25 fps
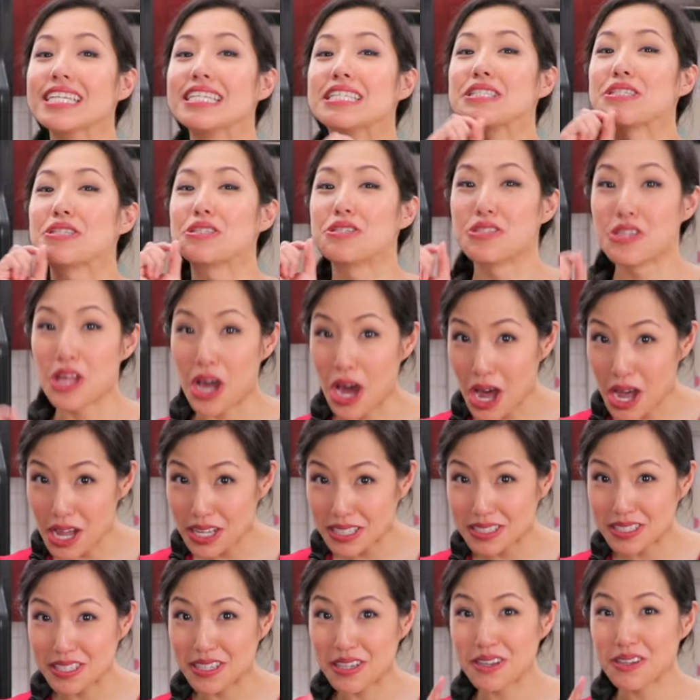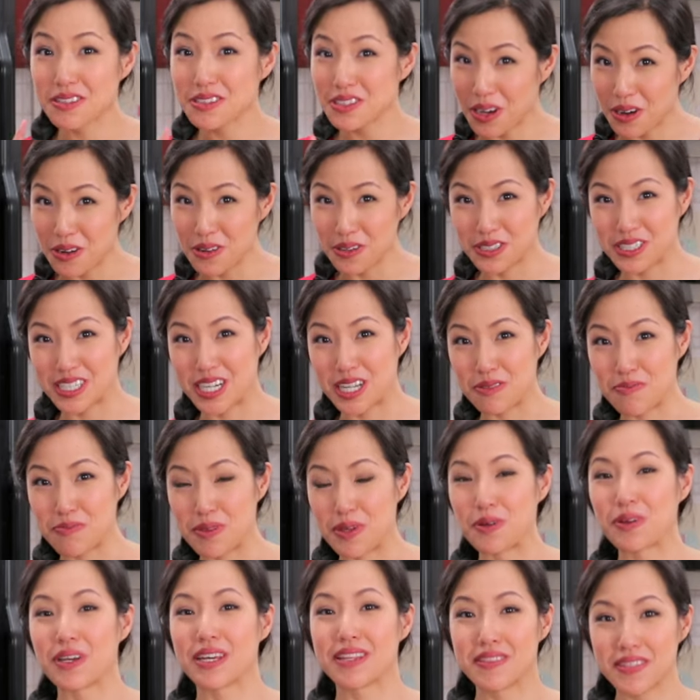is not coconut
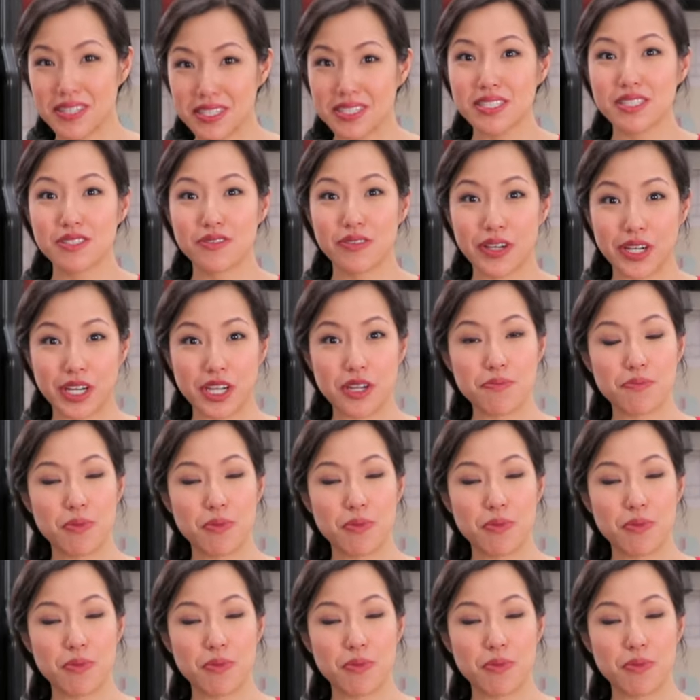milk? And this is very